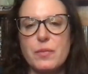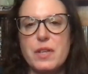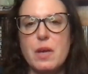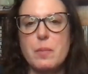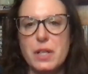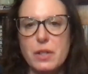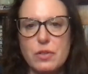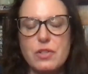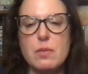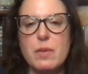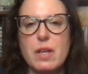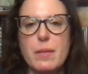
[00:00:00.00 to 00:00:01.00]
appears
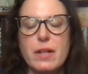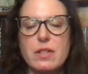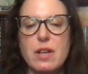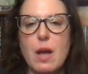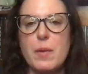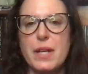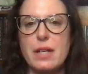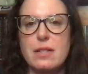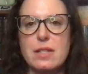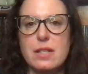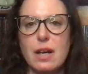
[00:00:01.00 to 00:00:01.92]
to be about dominance.